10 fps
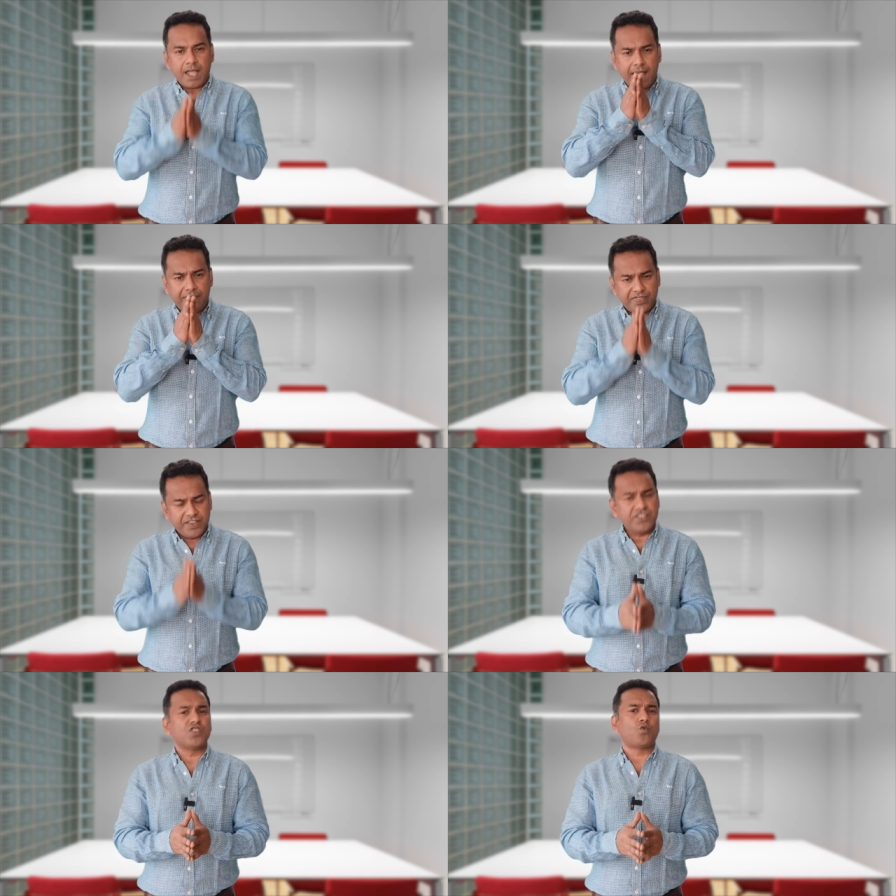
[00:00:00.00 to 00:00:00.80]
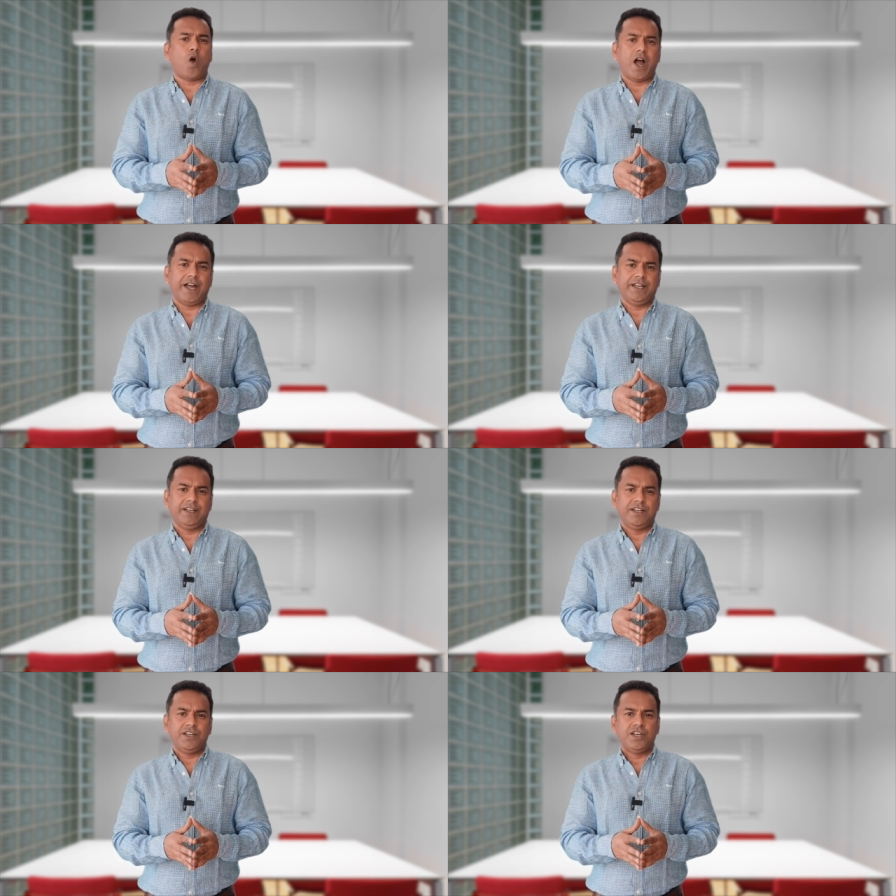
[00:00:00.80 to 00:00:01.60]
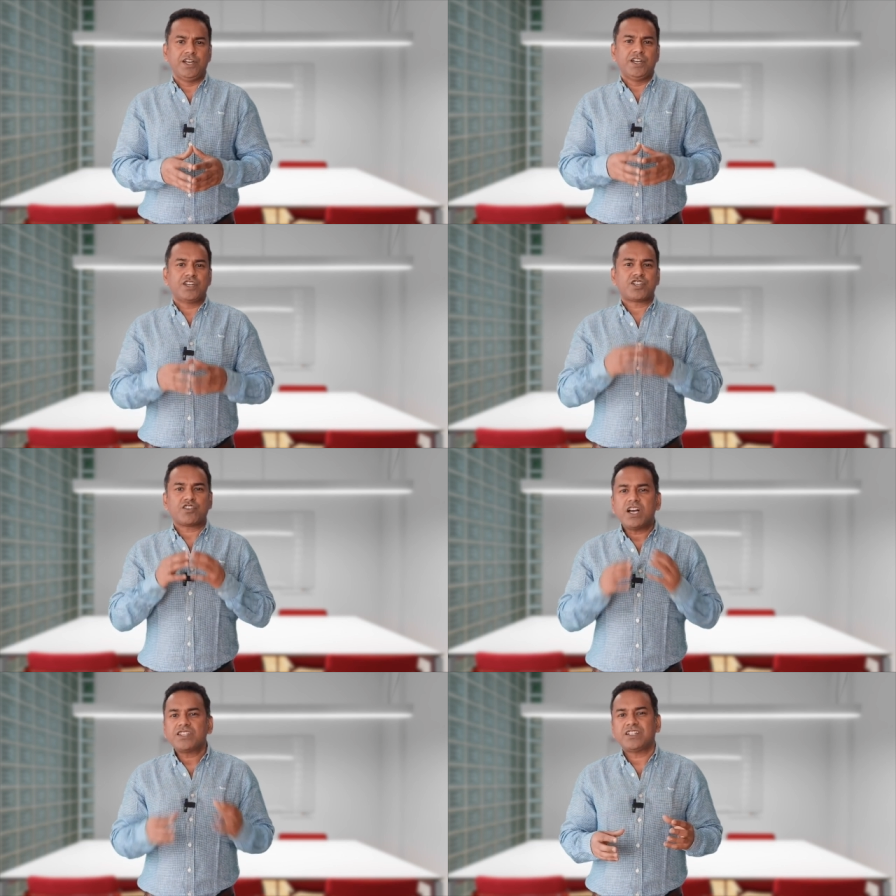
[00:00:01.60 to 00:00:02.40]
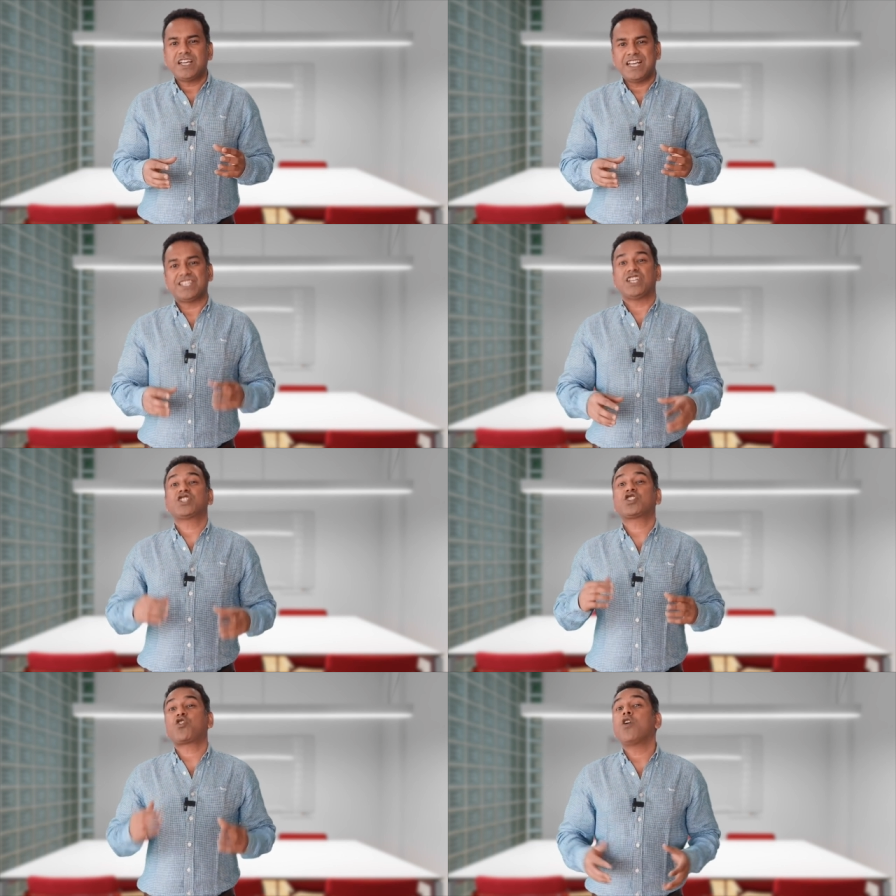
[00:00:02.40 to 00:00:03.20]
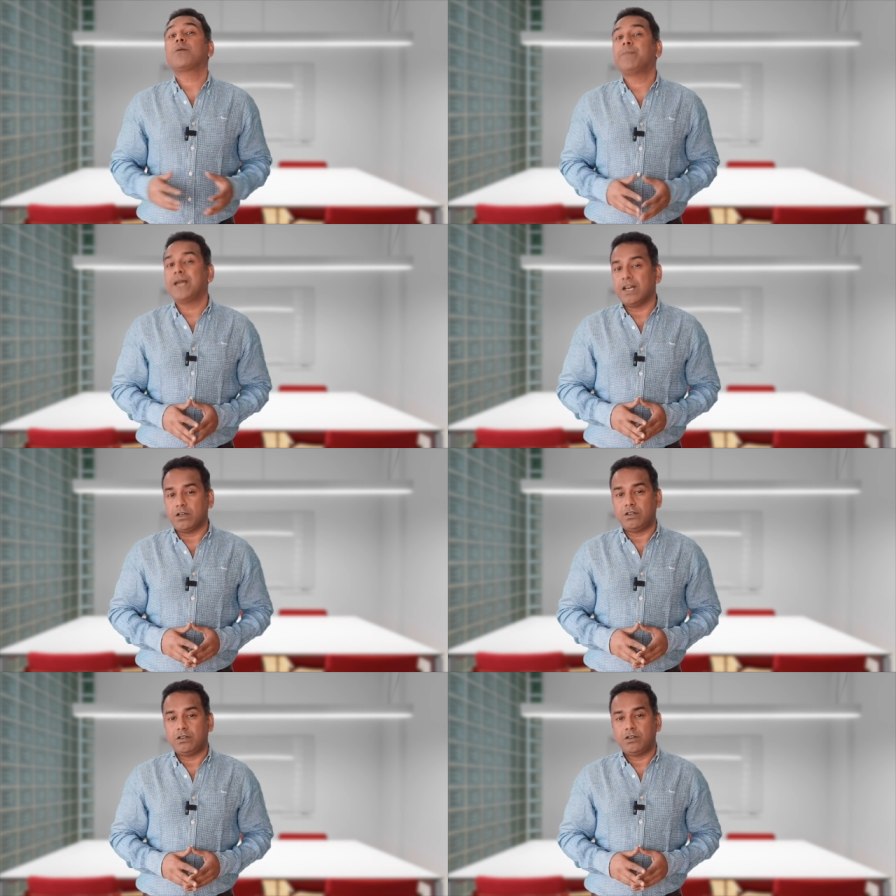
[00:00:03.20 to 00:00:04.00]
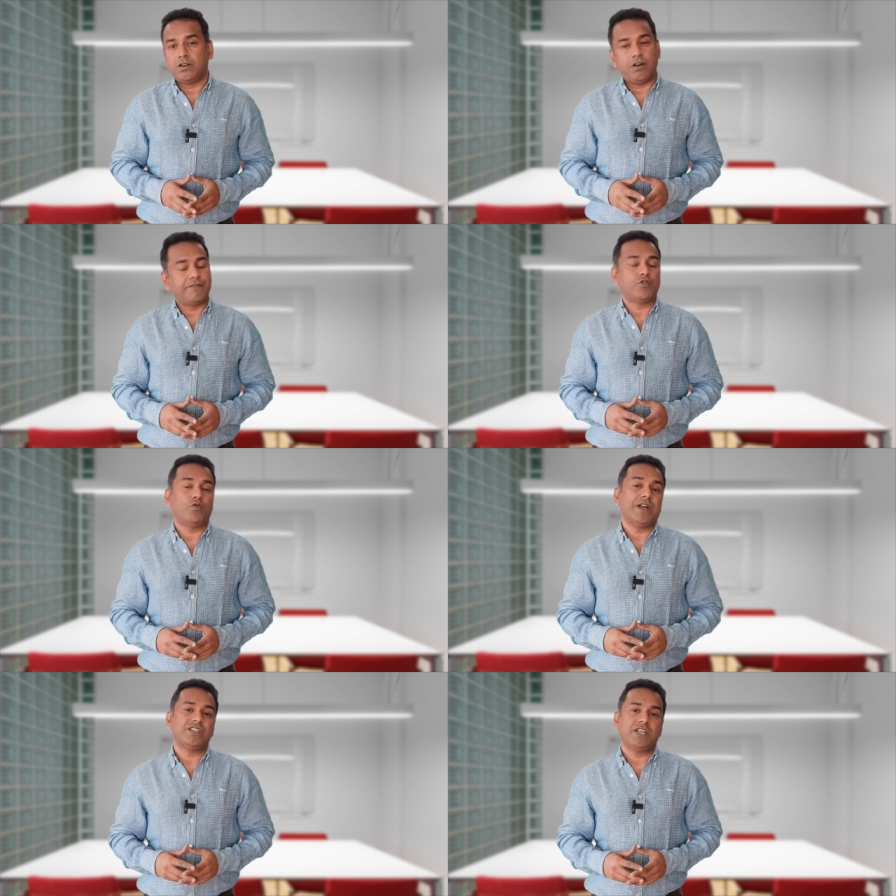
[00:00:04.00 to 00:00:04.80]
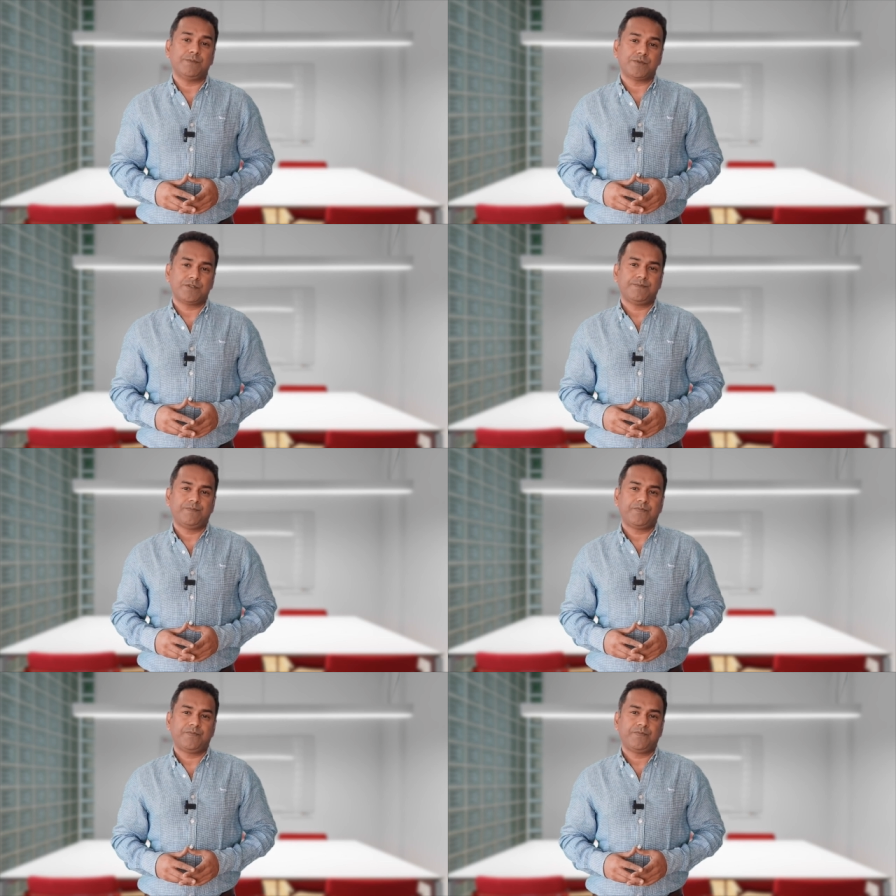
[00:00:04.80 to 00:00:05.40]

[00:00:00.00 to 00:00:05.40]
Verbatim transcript: And this is why trust is a strong pillar of great teams.